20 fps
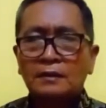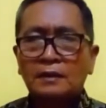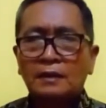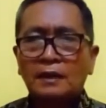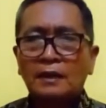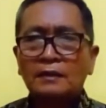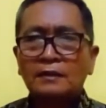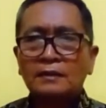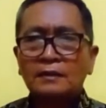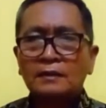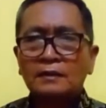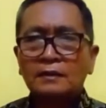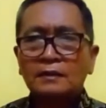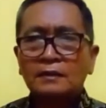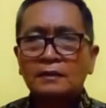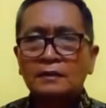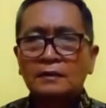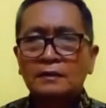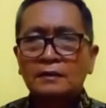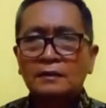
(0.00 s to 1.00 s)
And
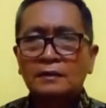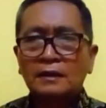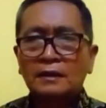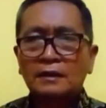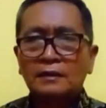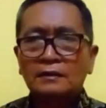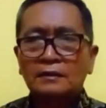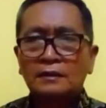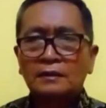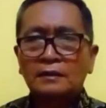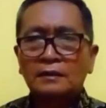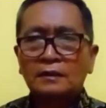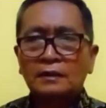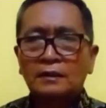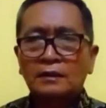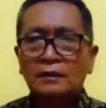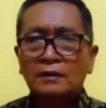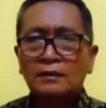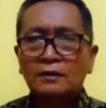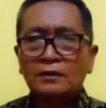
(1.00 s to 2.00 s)
the
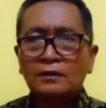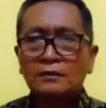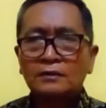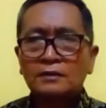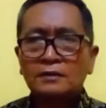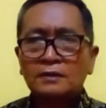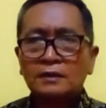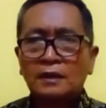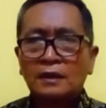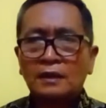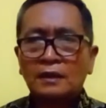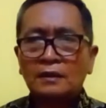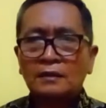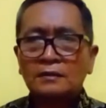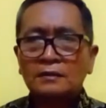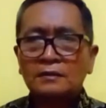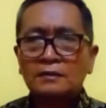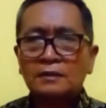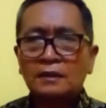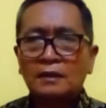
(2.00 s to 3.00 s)
interlocutor
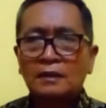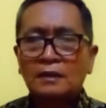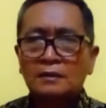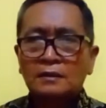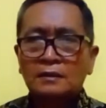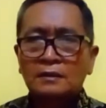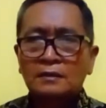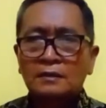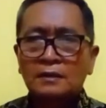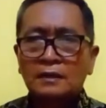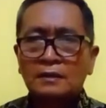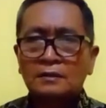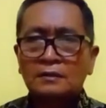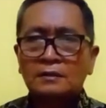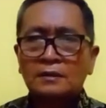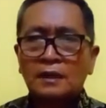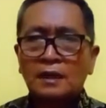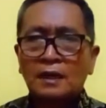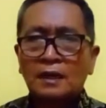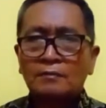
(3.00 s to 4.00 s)
says,
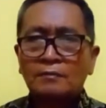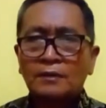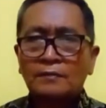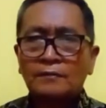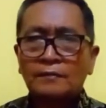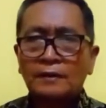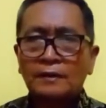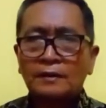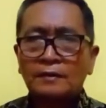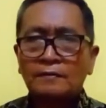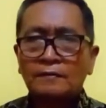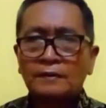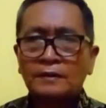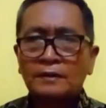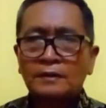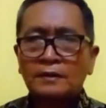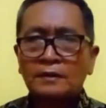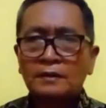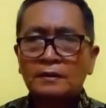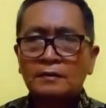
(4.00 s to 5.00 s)
yes, I'm afraid
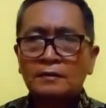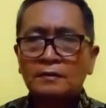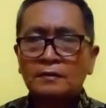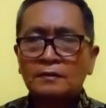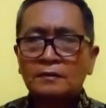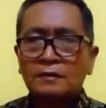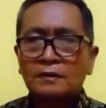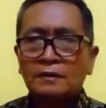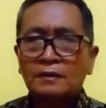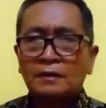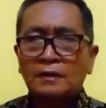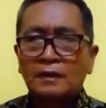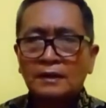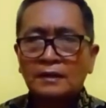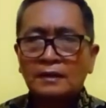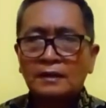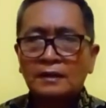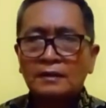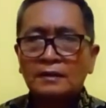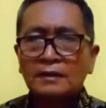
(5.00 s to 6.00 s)
with you.
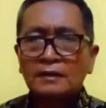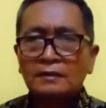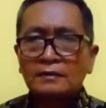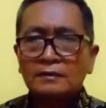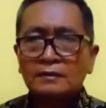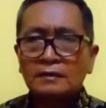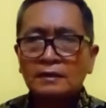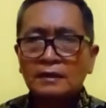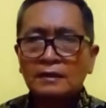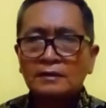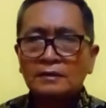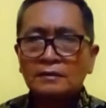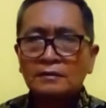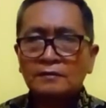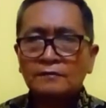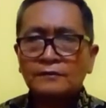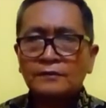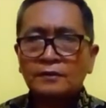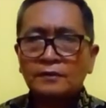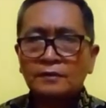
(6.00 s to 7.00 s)
In Indonesian,
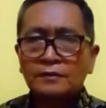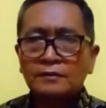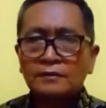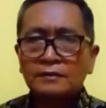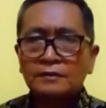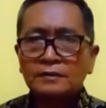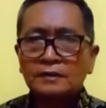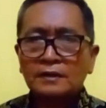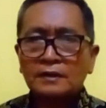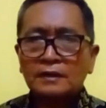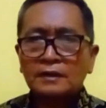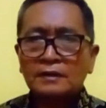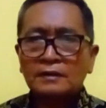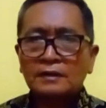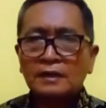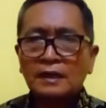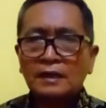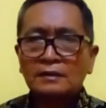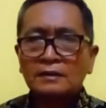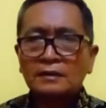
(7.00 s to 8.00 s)
of course, it
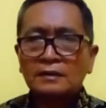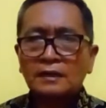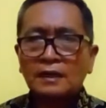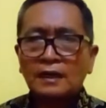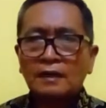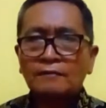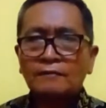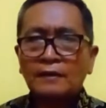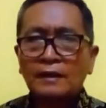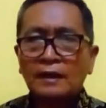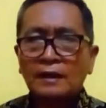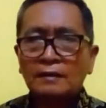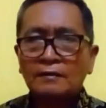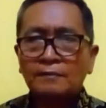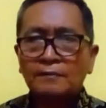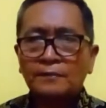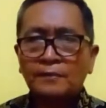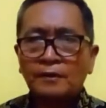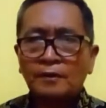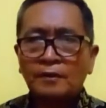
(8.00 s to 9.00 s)
doesn't have any
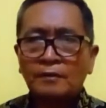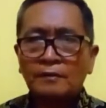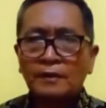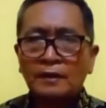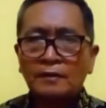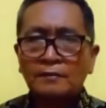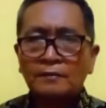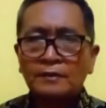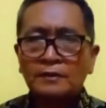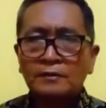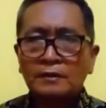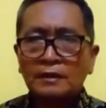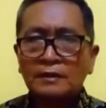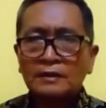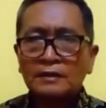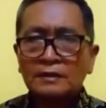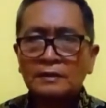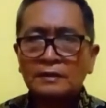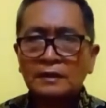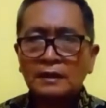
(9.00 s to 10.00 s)
problem to
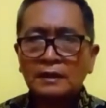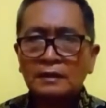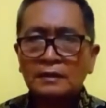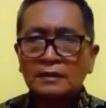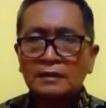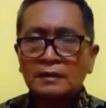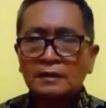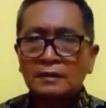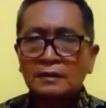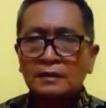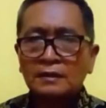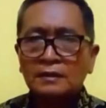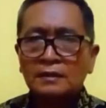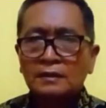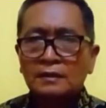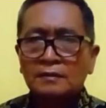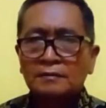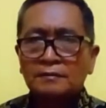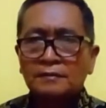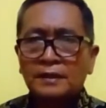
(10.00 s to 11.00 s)
understand
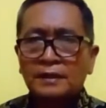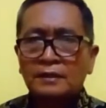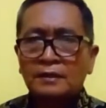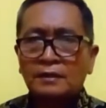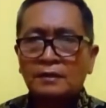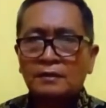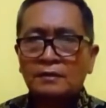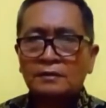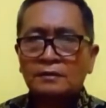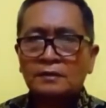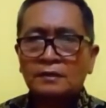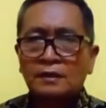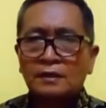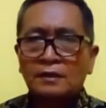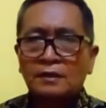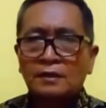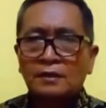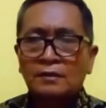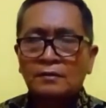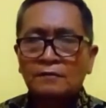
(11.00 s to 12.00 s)
because
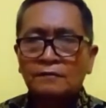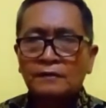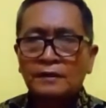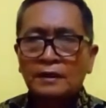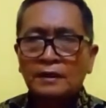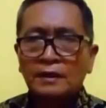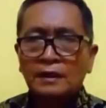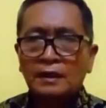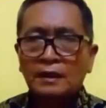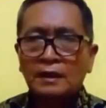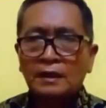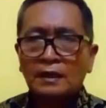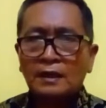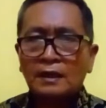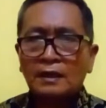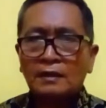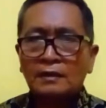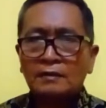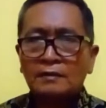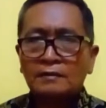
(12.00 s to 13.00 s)
we
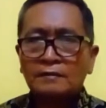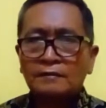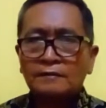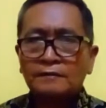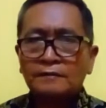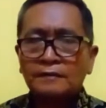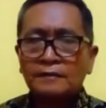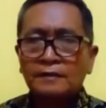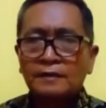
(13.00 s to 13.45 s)
have